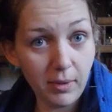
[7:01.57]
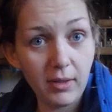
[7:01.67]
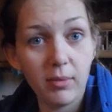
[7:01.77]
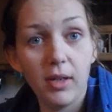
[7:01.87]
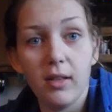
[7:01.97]
by
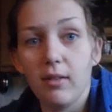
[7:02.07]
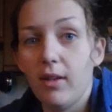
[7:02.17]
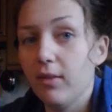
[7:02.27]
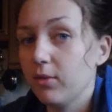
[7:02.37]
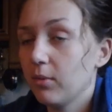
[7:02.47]
the way. I don't
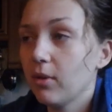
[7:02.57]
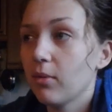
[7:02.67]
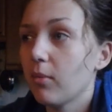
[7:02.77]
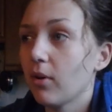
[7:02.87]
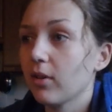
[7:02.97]
have to go to
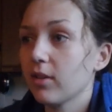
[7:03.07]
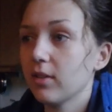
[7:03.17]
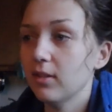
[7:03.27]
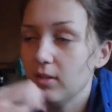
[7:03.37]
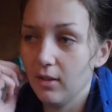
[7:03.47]
work
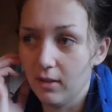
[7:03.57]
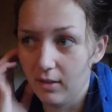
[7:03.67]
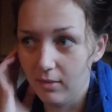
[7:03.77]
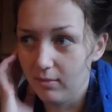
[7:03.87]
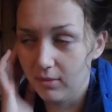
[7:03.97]
um,